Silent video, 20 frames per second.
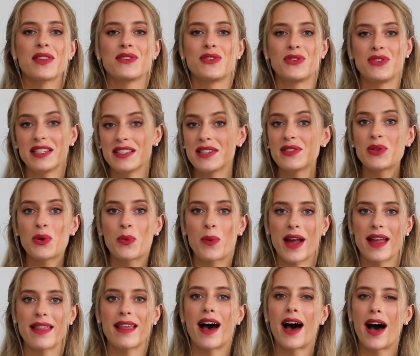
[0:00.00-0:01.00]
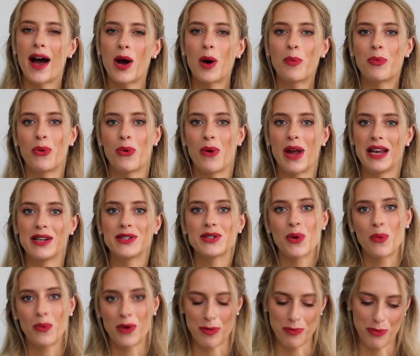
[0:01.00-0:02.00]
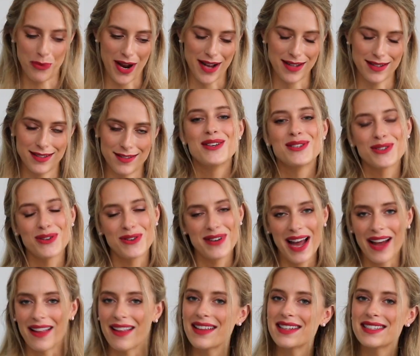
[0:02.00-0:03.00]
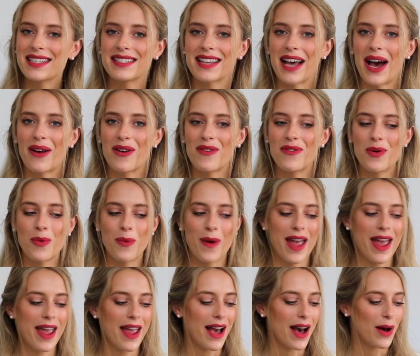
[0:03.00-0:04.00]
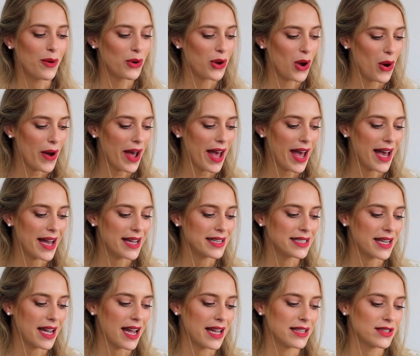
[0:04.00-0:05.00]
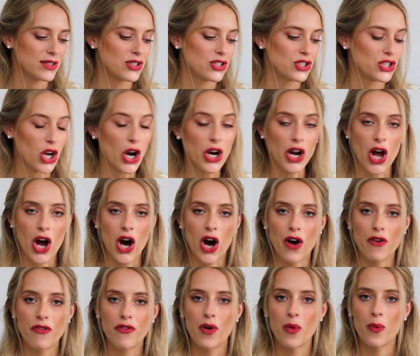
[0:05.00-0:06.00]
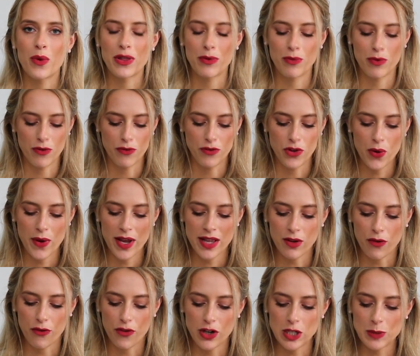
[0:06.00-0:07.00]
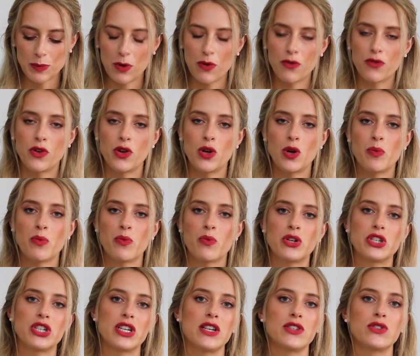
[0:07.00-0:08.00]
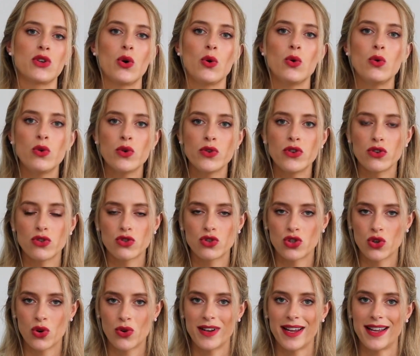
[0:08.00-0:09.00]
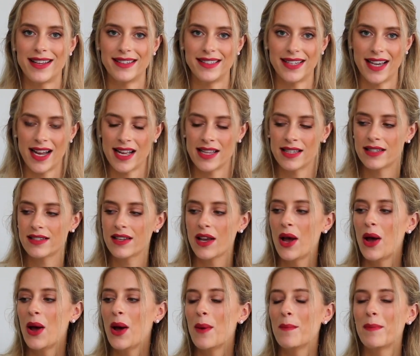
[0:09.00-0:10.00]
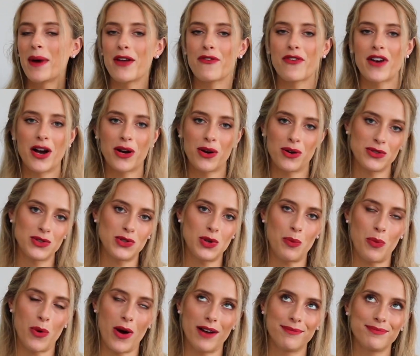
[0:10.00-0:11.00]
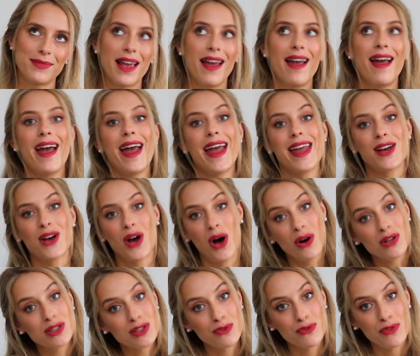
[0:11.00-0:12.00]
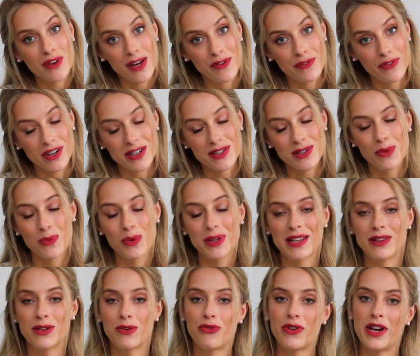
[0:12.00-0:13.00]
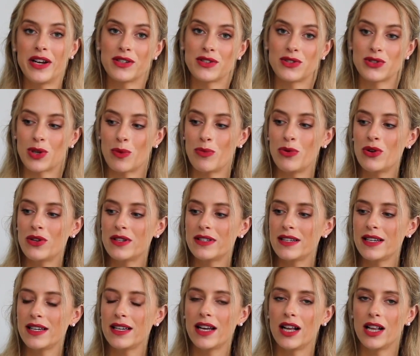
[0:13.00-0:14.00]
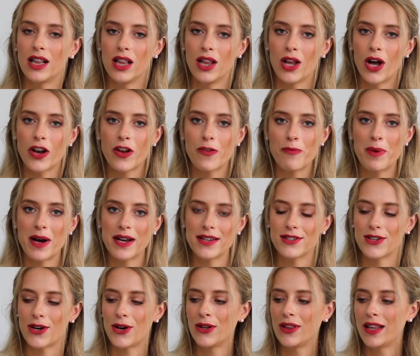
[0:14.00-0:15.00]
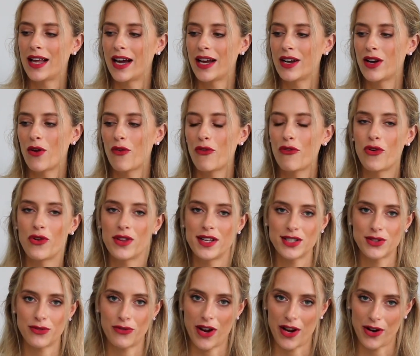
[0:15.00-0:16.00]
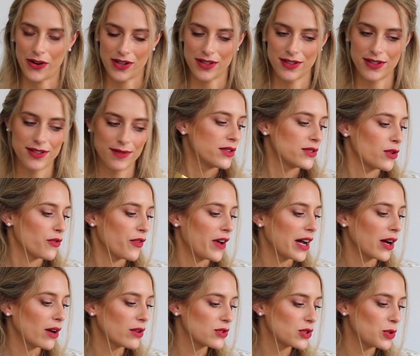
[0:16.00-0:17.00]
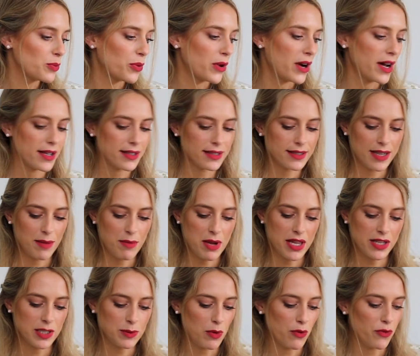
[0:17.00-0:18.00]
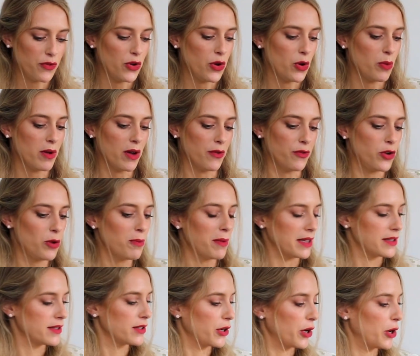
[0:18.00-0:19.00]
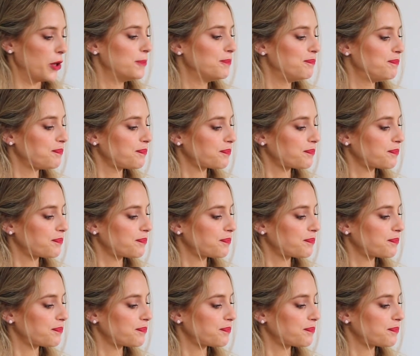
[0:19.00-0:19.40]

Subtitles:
So this is the way that I operate with brands. So now that this is out of the way, I will go ahead and start off with reviewing the first perfume, which is Oud Jaune Intense by Fragrance du Bois. A cult favorite within the fragrance community, a lot of buzz online for this fragrance. So Fragrance du Bois sent me this perfume a few months ago,